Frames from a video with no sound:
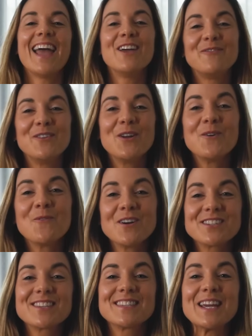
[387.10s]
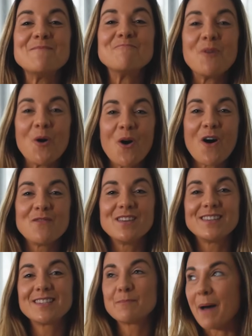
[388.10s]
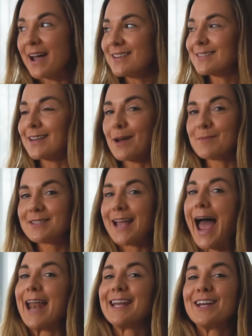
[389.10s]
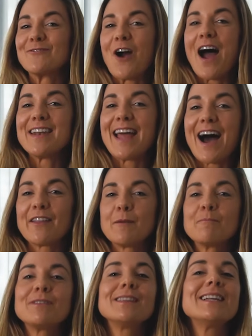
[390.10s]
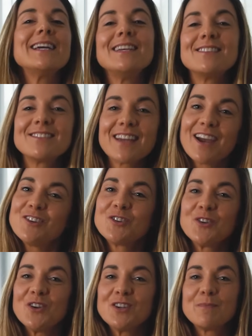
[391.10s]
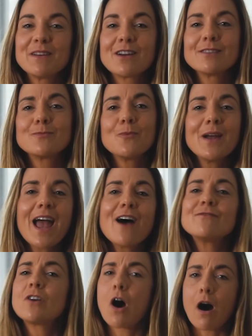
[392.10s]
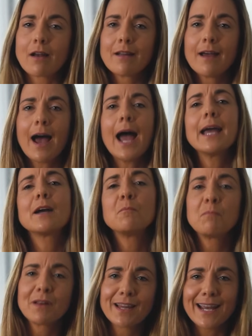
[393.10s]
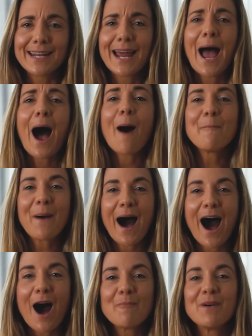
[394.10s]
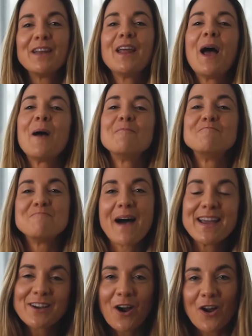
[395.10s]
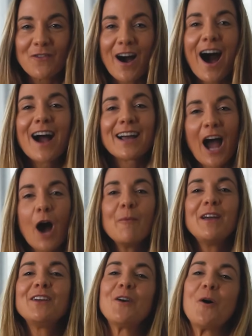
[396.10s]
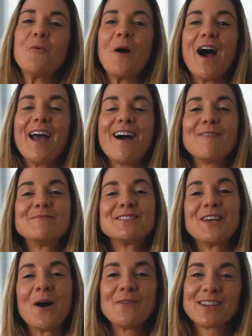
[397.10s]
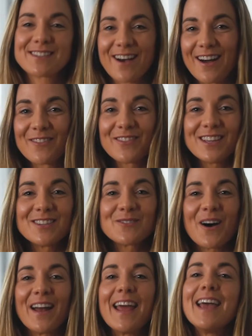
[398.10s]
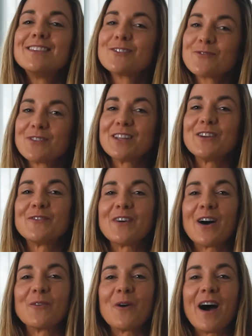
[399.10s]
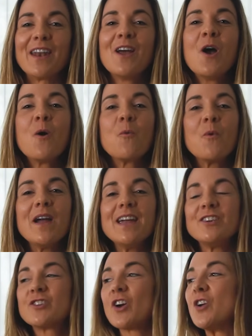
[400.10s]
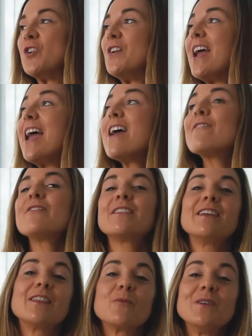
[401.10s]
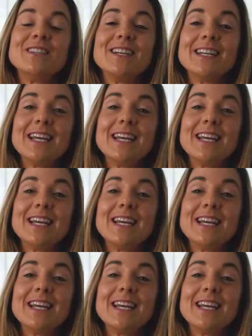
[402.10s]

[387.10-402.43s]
If you want to see more of this space that I'm standing in right now, then please stay tuned because we have got a complete apartment makeover coming your way. I'm so excited for this one. It's a really fun one. We show you everything that we did